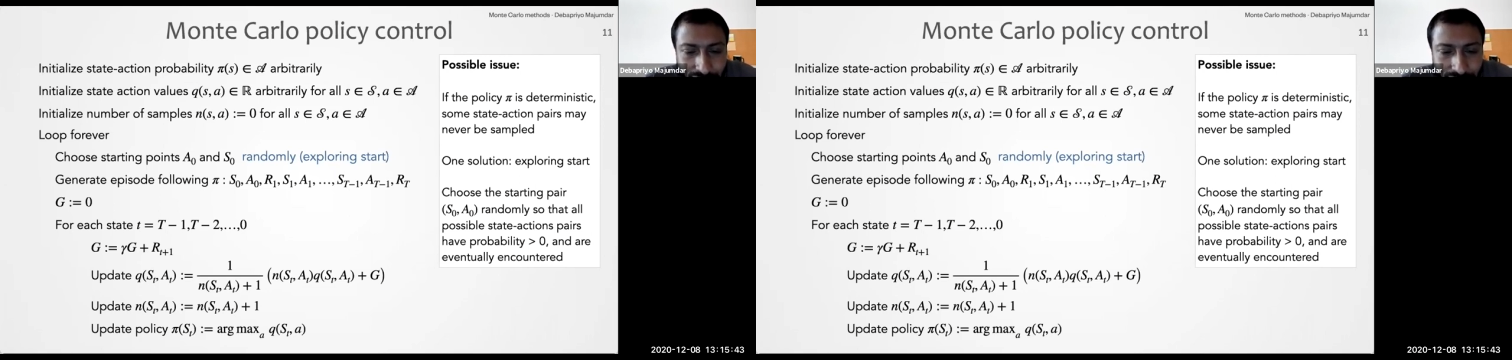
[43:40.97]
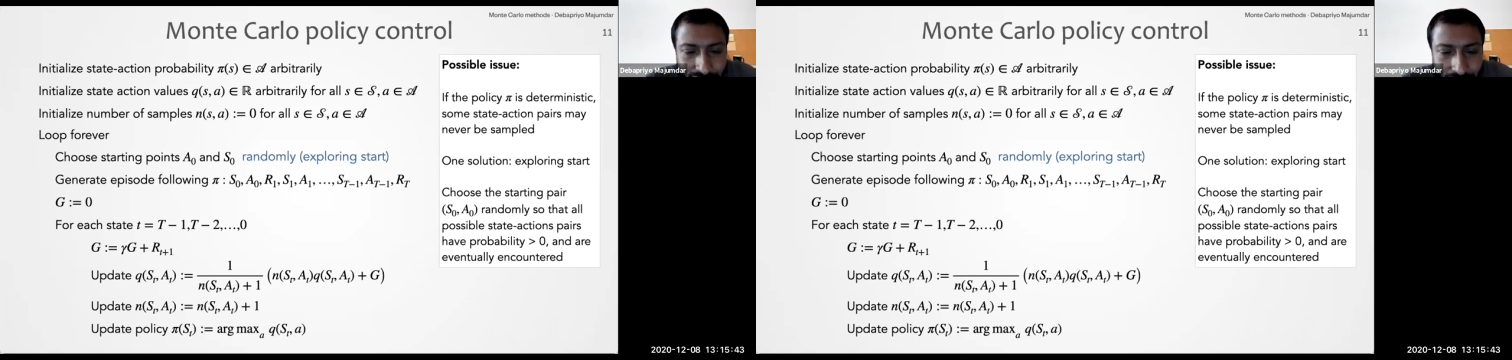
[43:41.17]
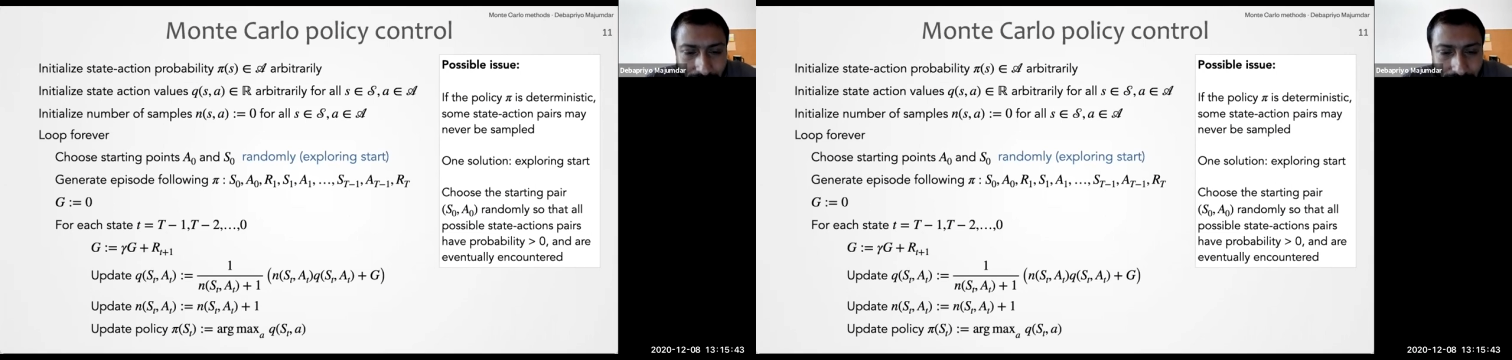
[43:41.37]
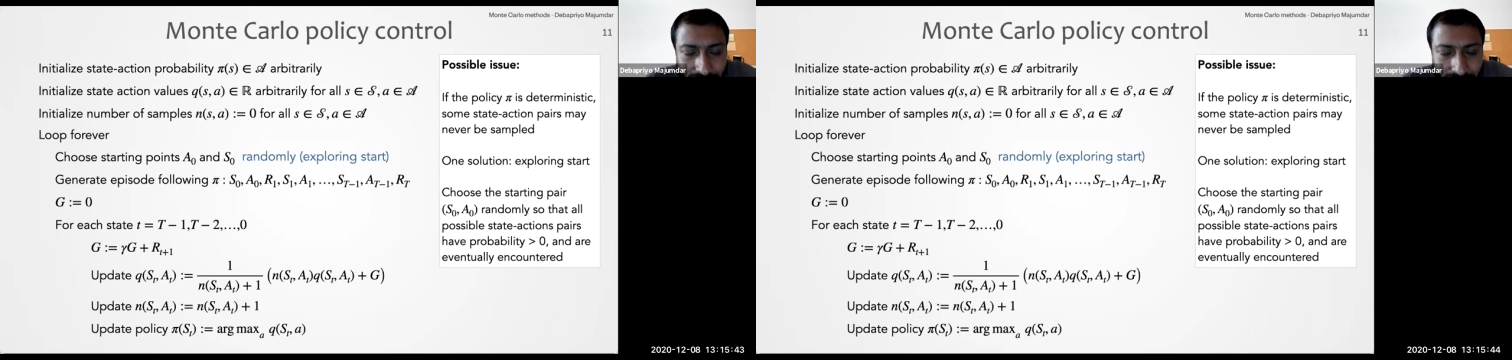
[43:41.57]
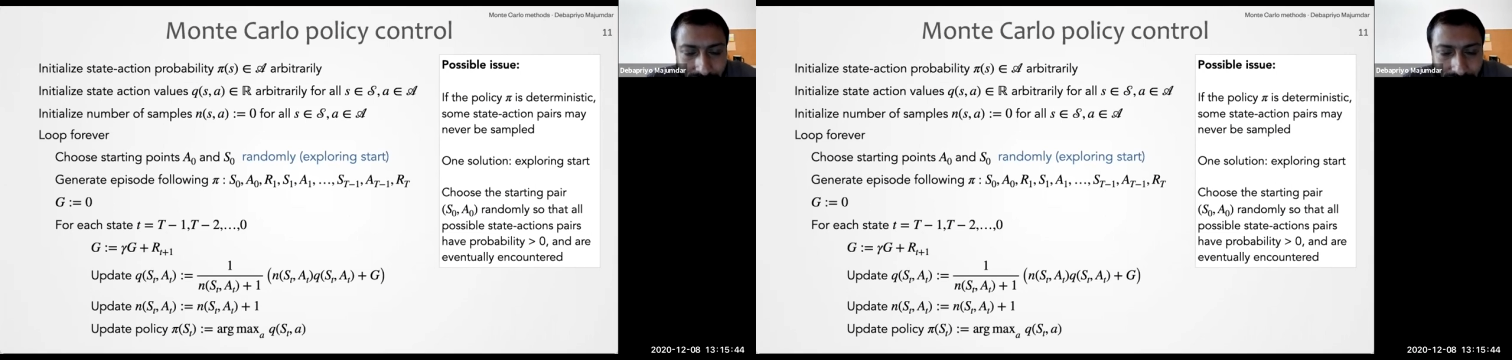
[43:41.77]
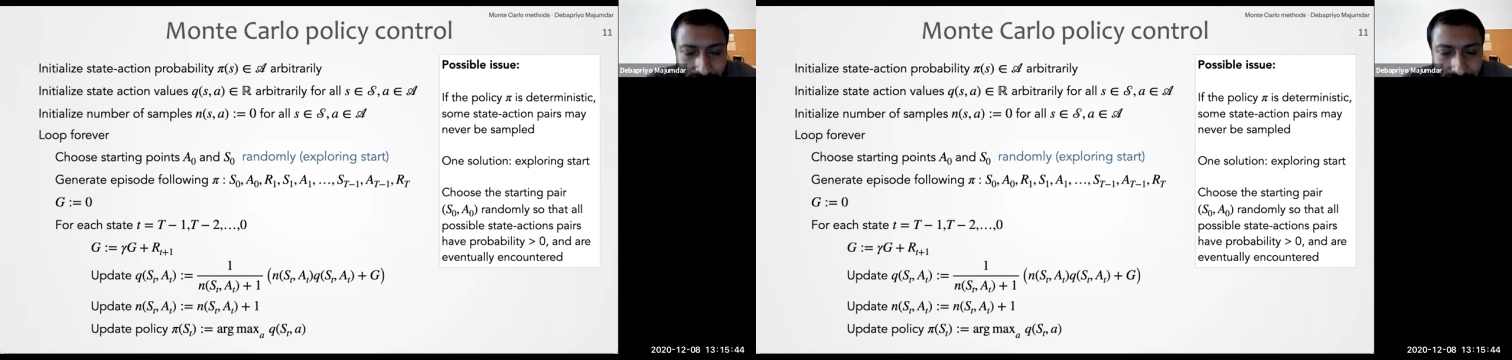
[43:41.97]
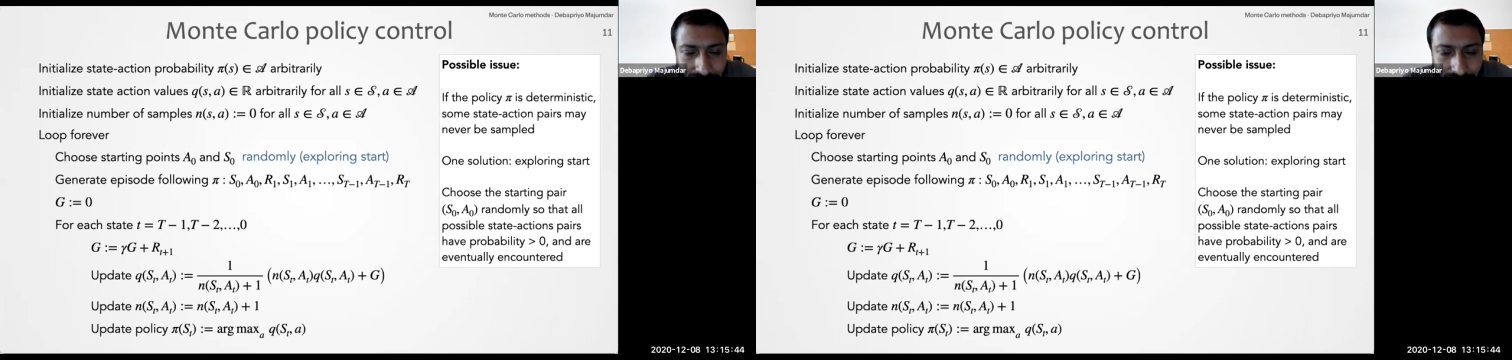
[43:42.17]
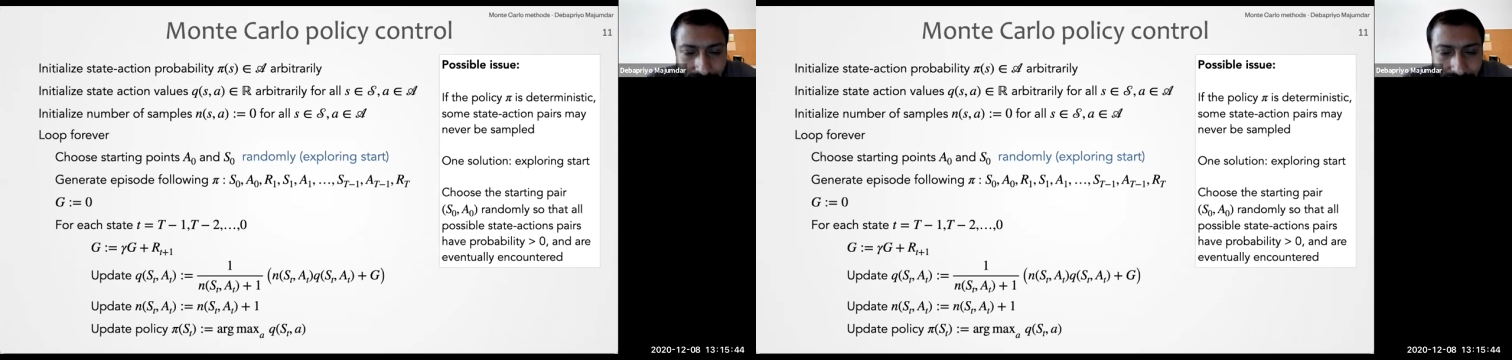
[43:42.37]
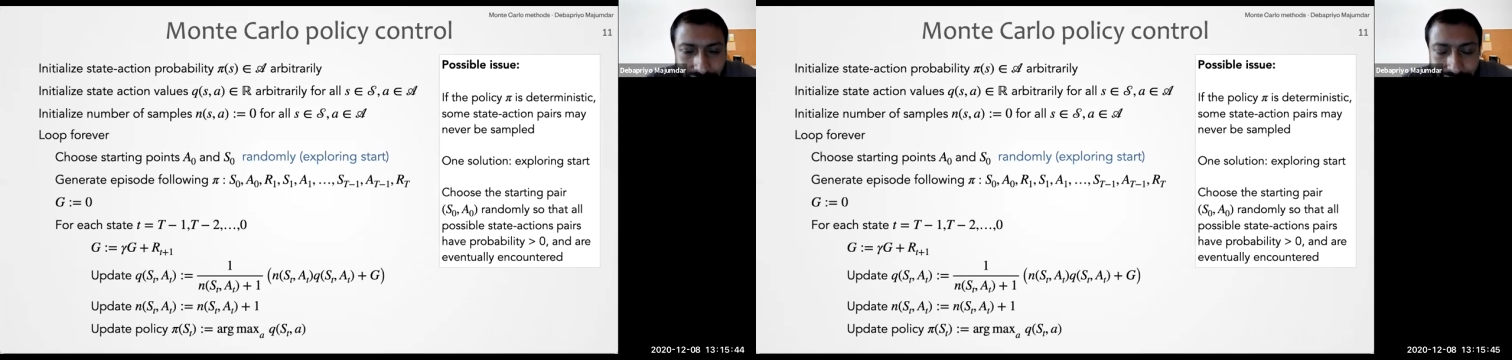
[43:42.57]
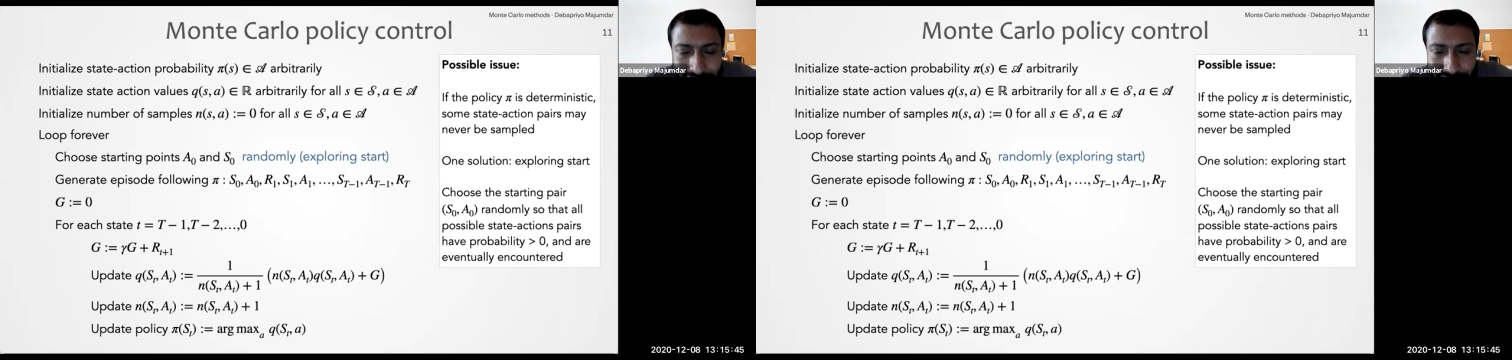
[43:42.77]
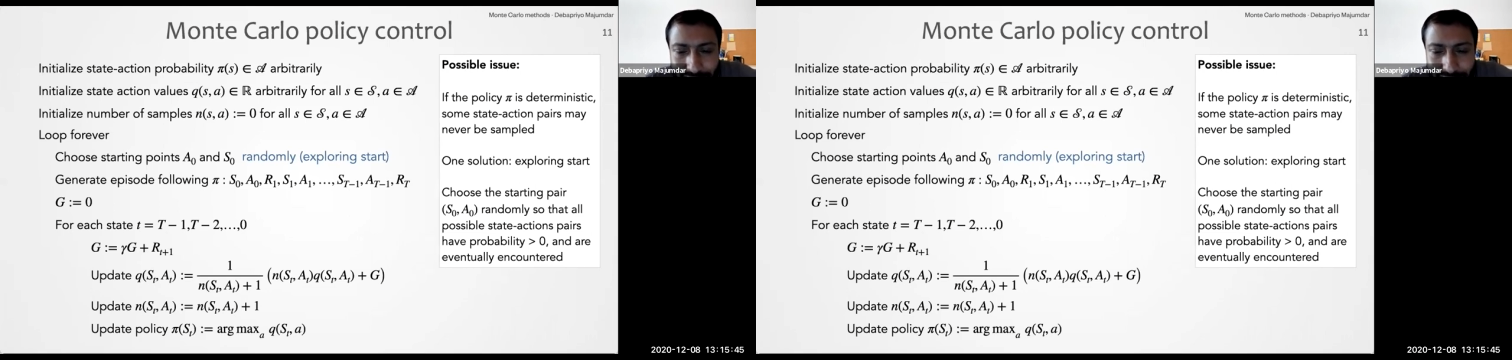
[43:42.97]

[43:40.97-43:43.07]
Uh, but uh, since